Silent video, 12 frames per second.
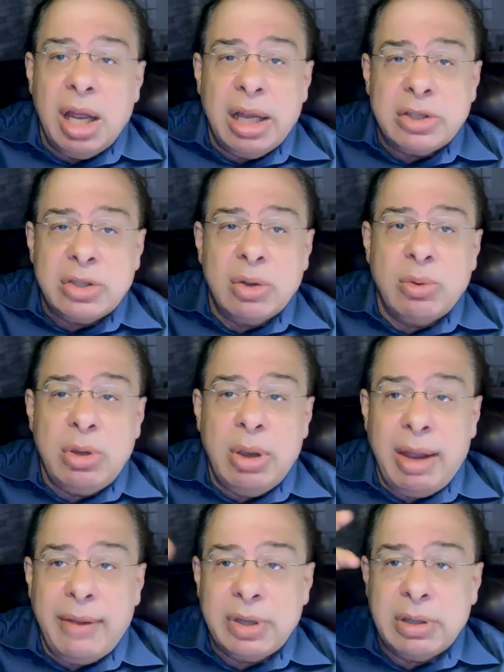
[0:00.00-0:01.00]
And so you
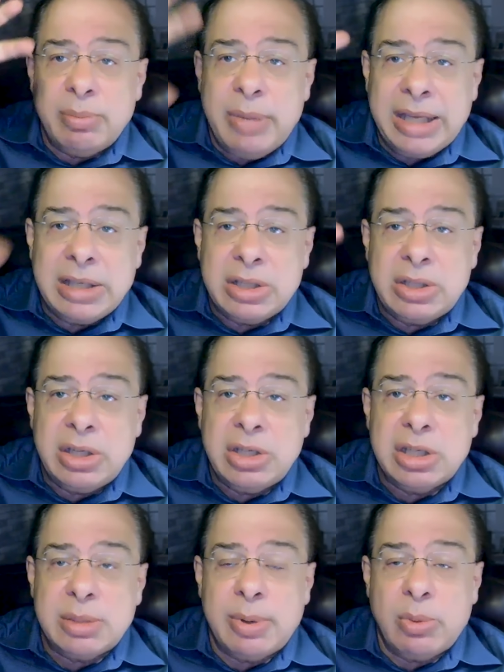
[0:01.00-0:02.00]
have to make
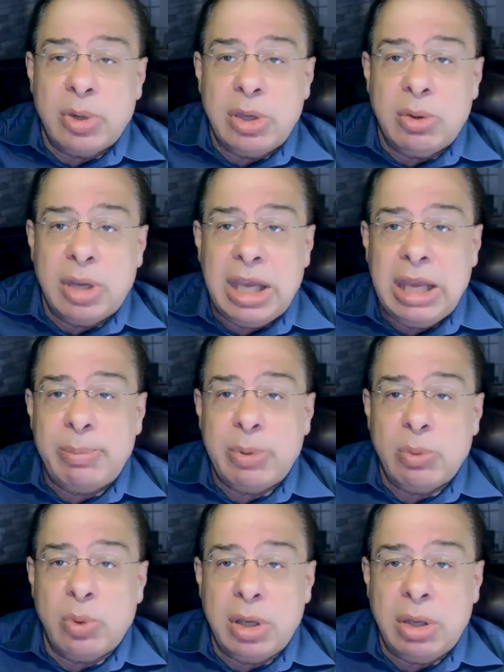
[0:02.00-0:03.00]
decisions about what you keep
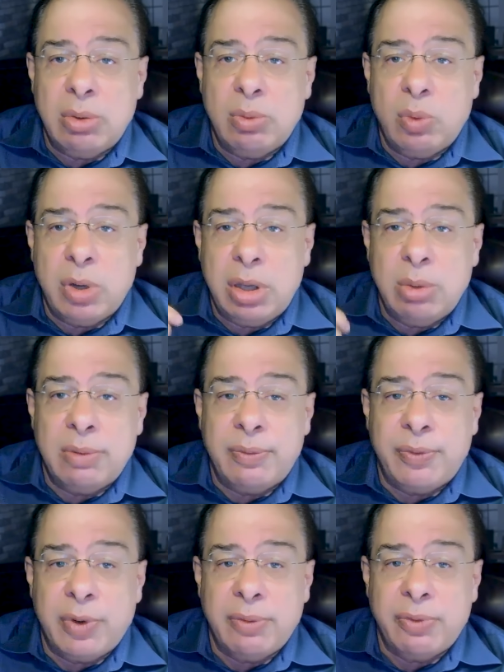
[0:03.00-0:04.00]
and what you what you
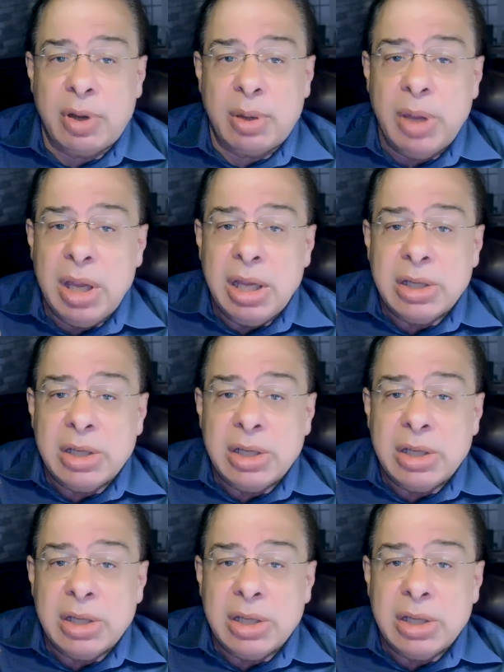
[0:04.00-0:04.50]
infer from.